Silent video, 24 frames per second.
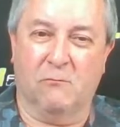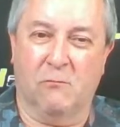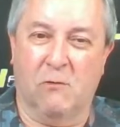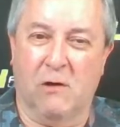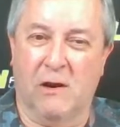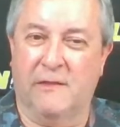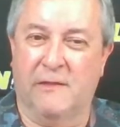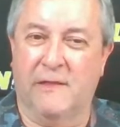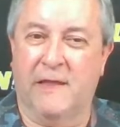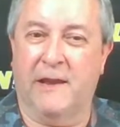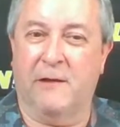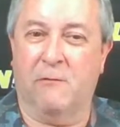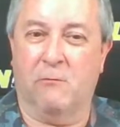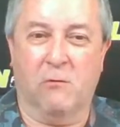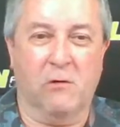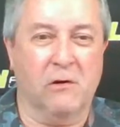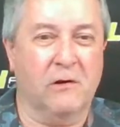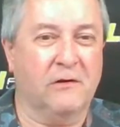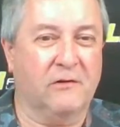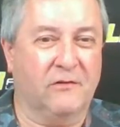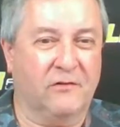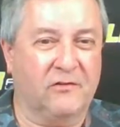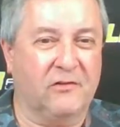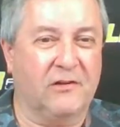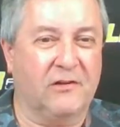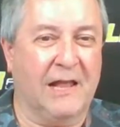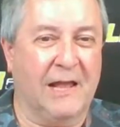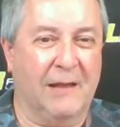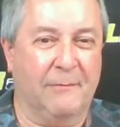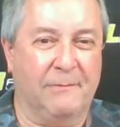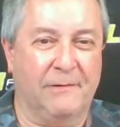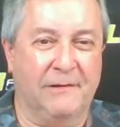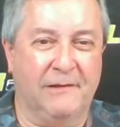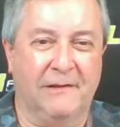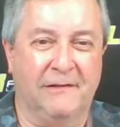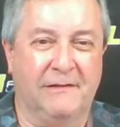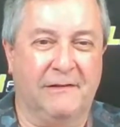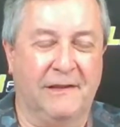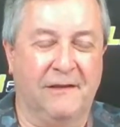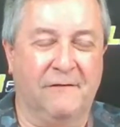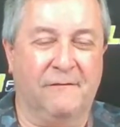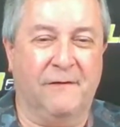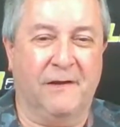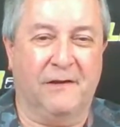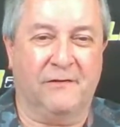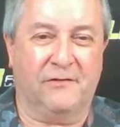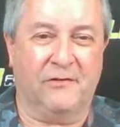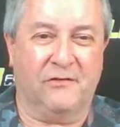when they weren't sloppy, the
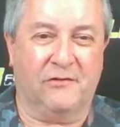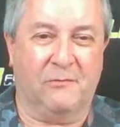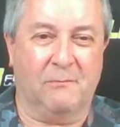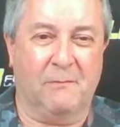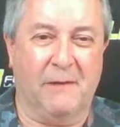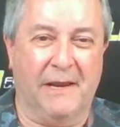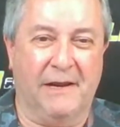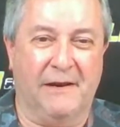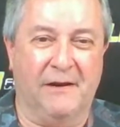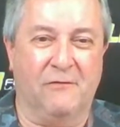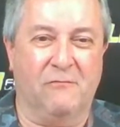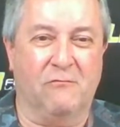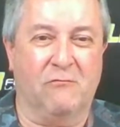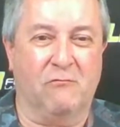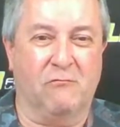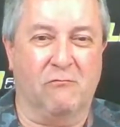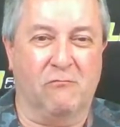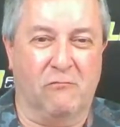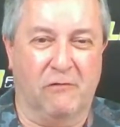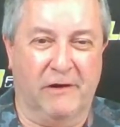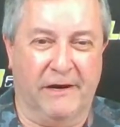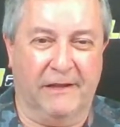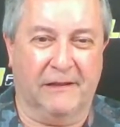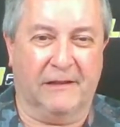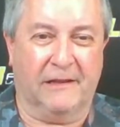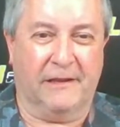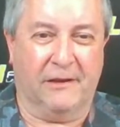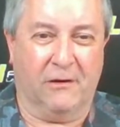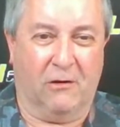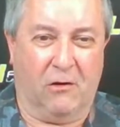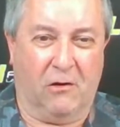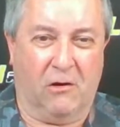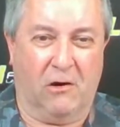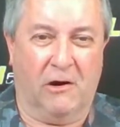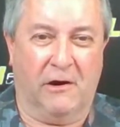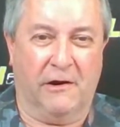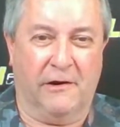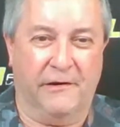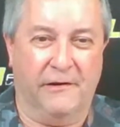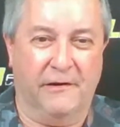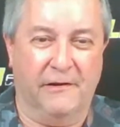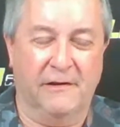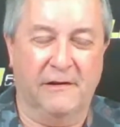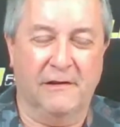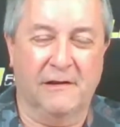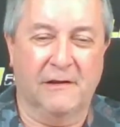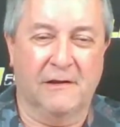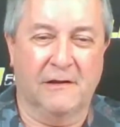defenses made it really hard
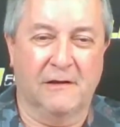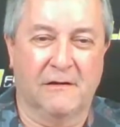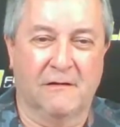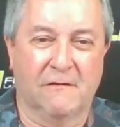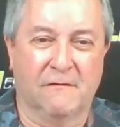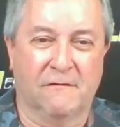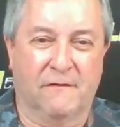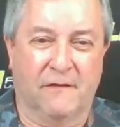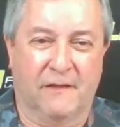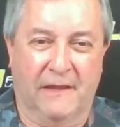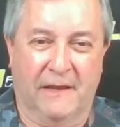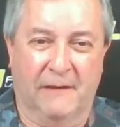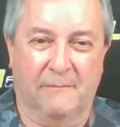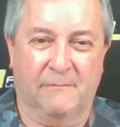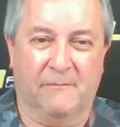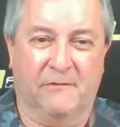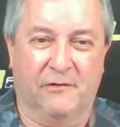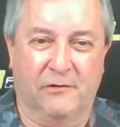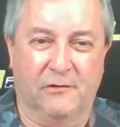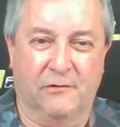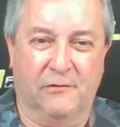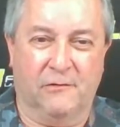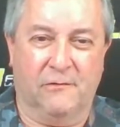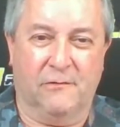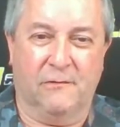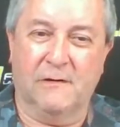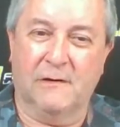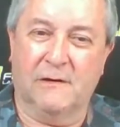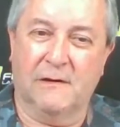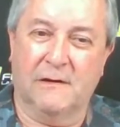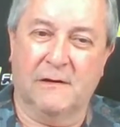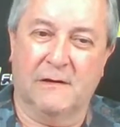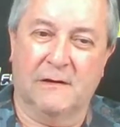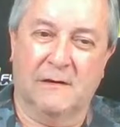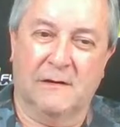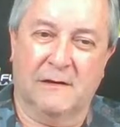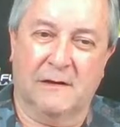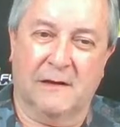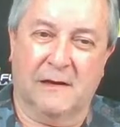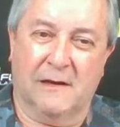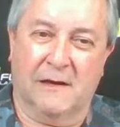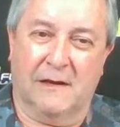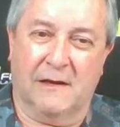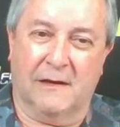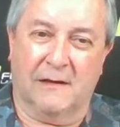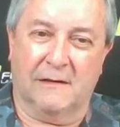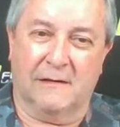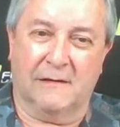for them to
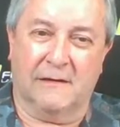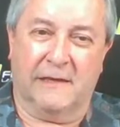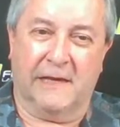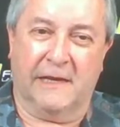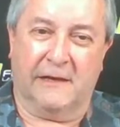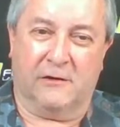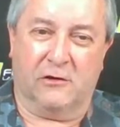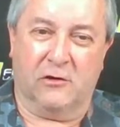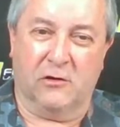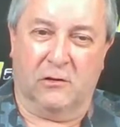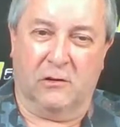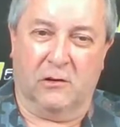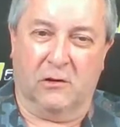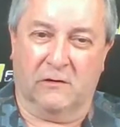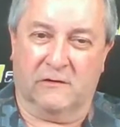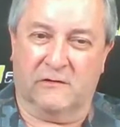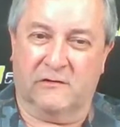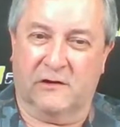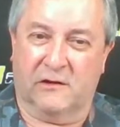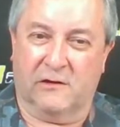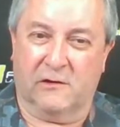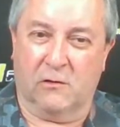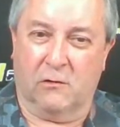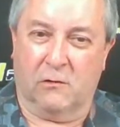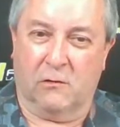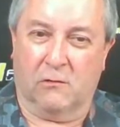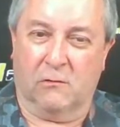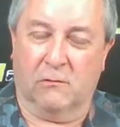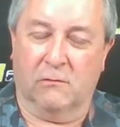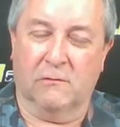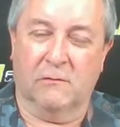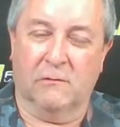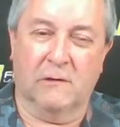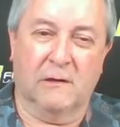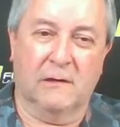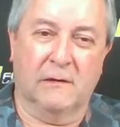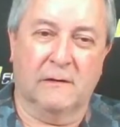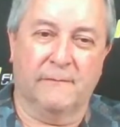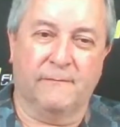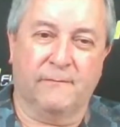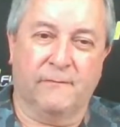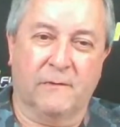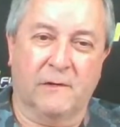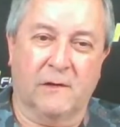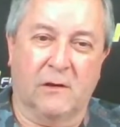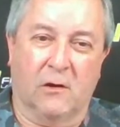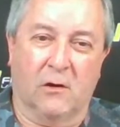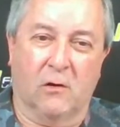get good looks at goal.
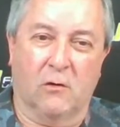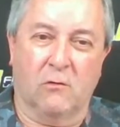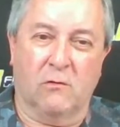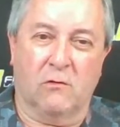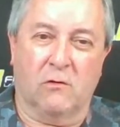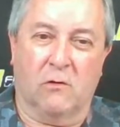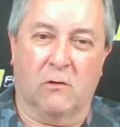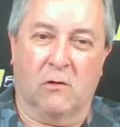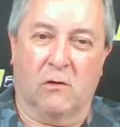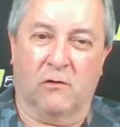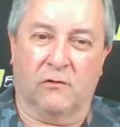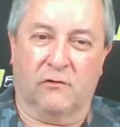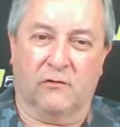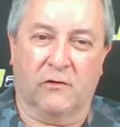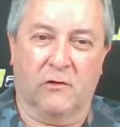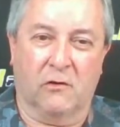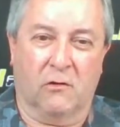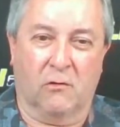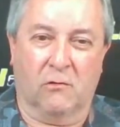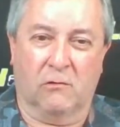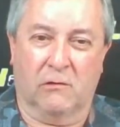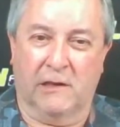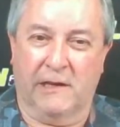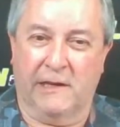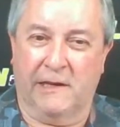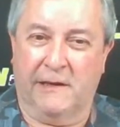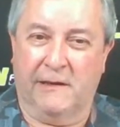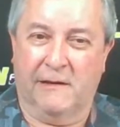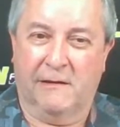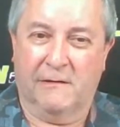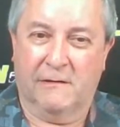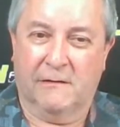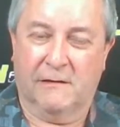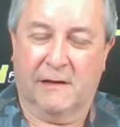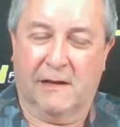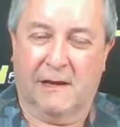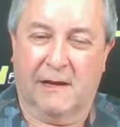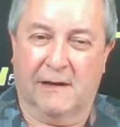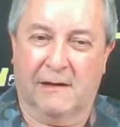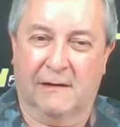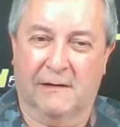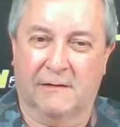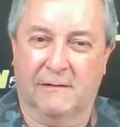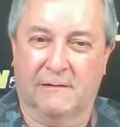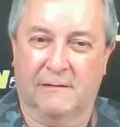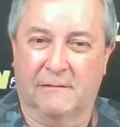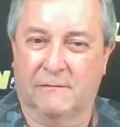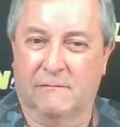Oak Hall's goalie
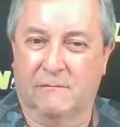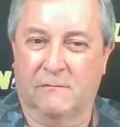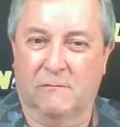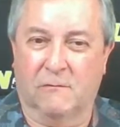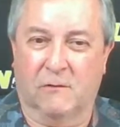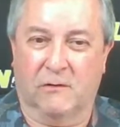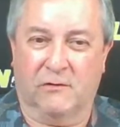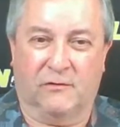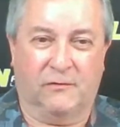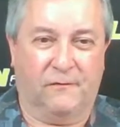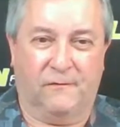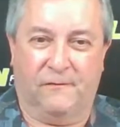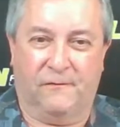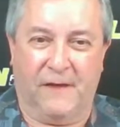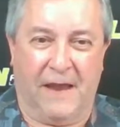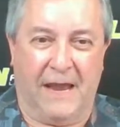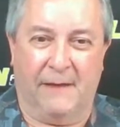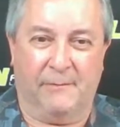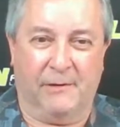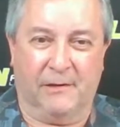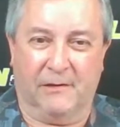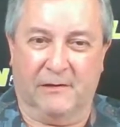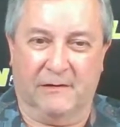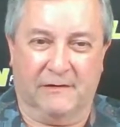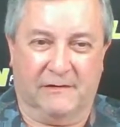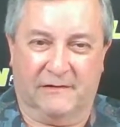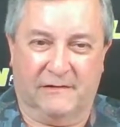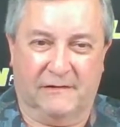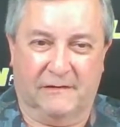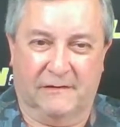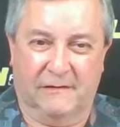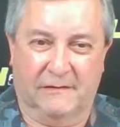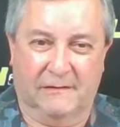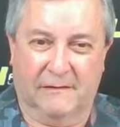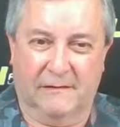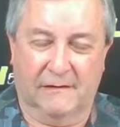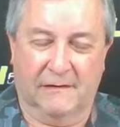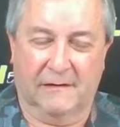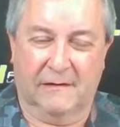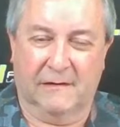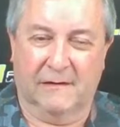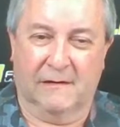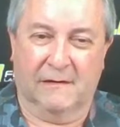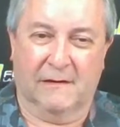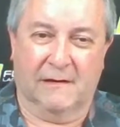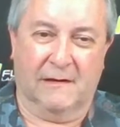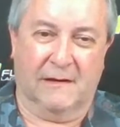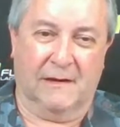was fabulous.
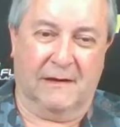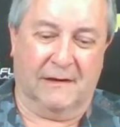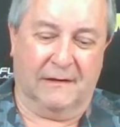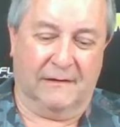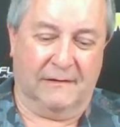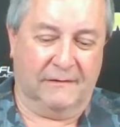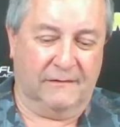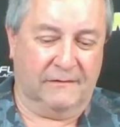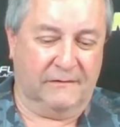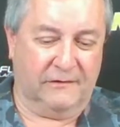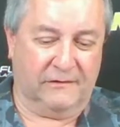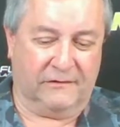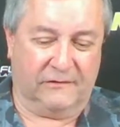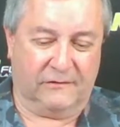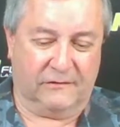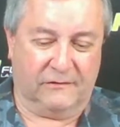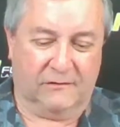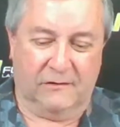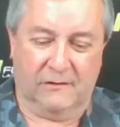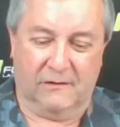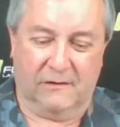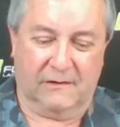Just